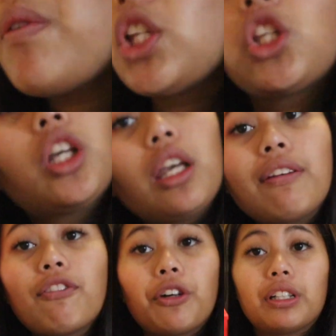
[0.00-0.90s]
was
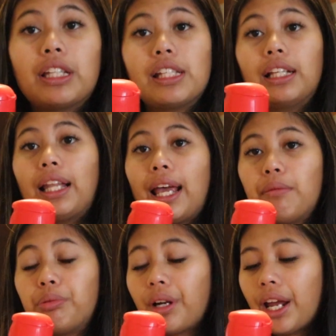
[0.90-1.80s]
looking for the
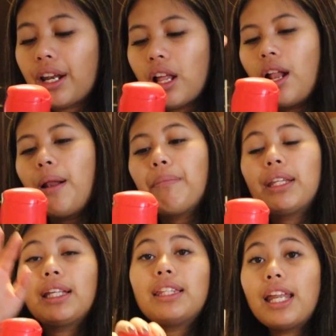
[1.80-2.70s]
Delight brand, but
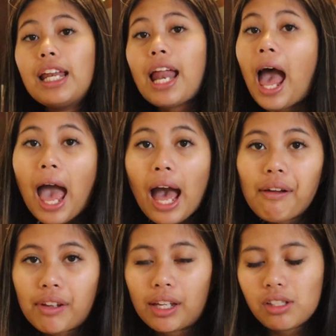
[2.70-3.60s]
they didn't
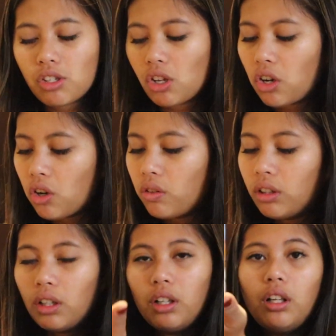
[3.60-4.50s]
have it. So
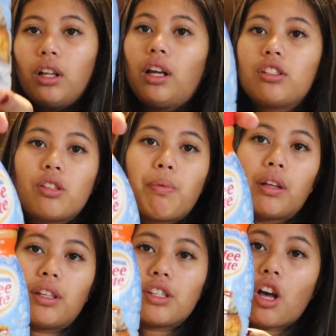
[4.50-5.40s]
I just
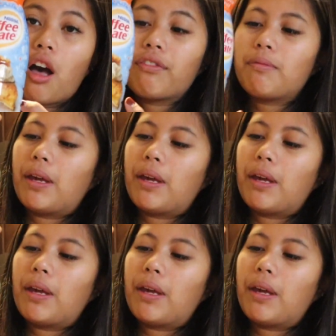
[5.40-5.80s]
bought this Coffee